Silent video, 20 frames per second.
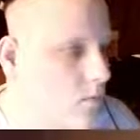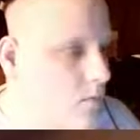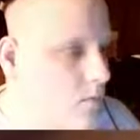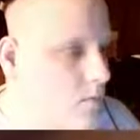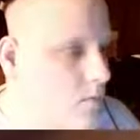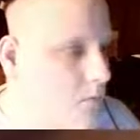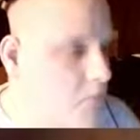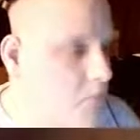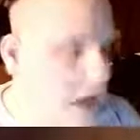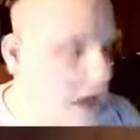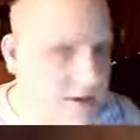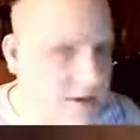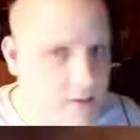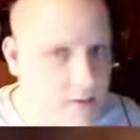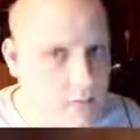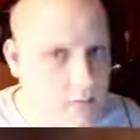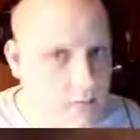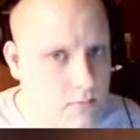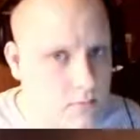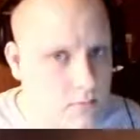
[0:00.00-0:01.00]
But
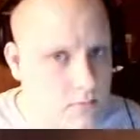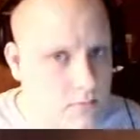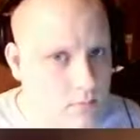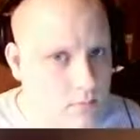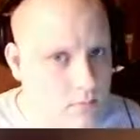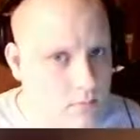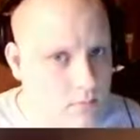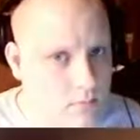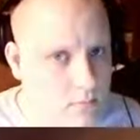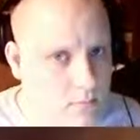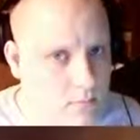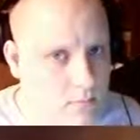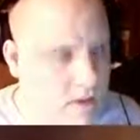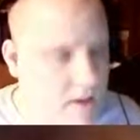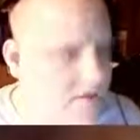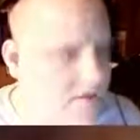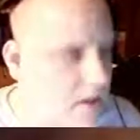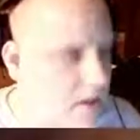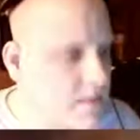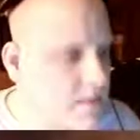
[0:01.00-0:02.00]

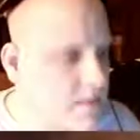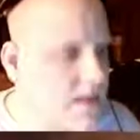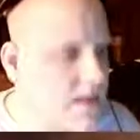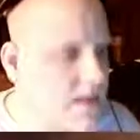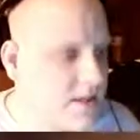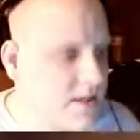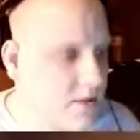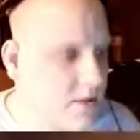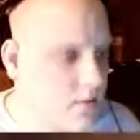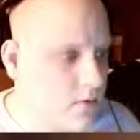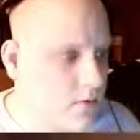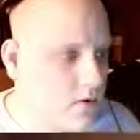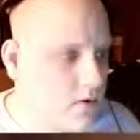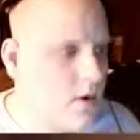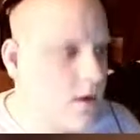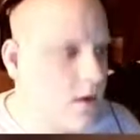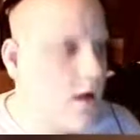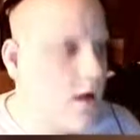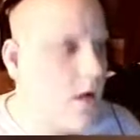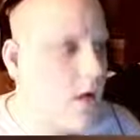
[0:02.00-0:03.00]
if it comes out soon,
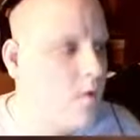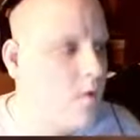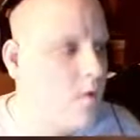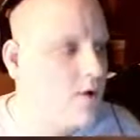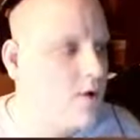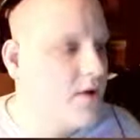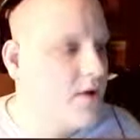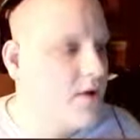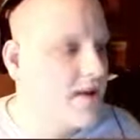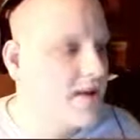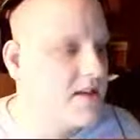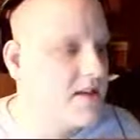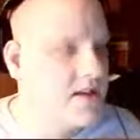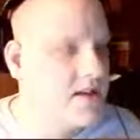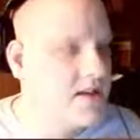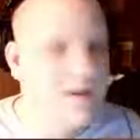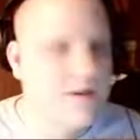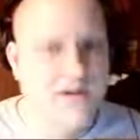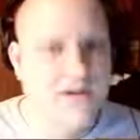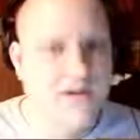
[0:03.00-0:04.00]
I want you guys to
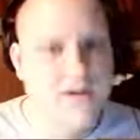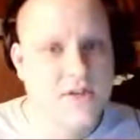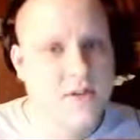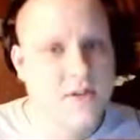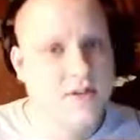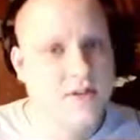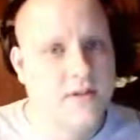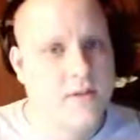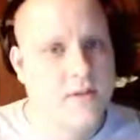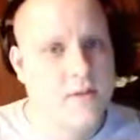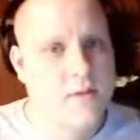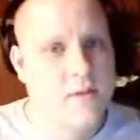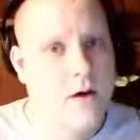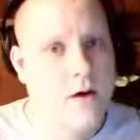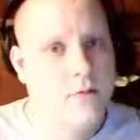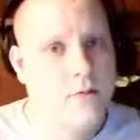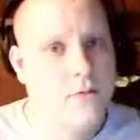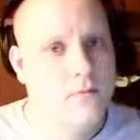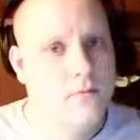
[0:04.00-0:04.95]
seriously check this game out.